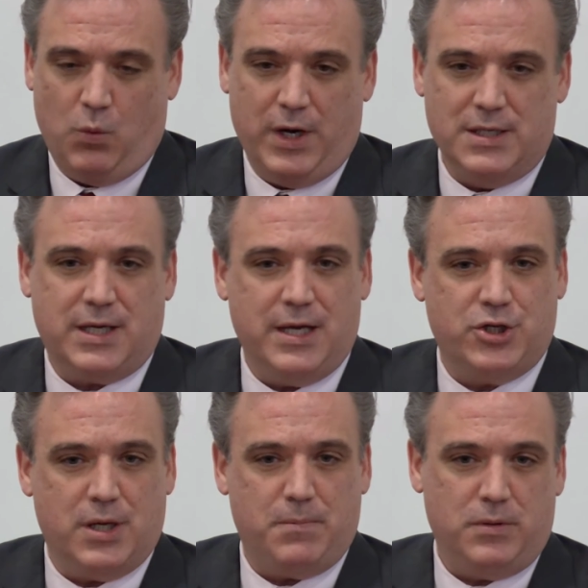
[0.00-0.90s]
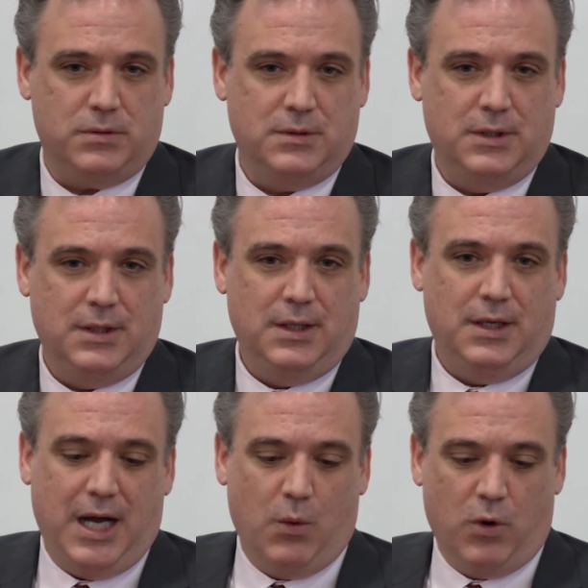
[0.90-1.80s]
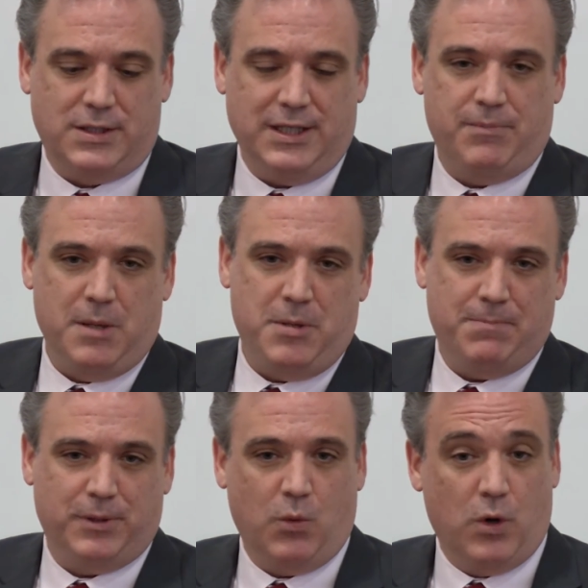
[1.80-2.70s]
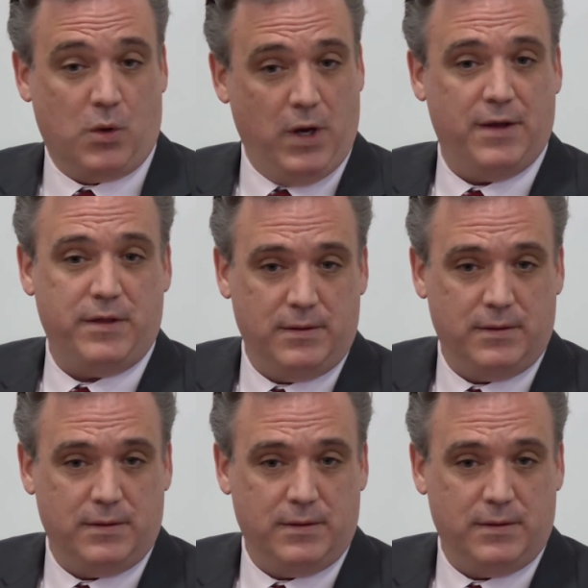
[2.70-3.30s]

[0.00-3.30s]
One is kinship. I work to help the people I work with.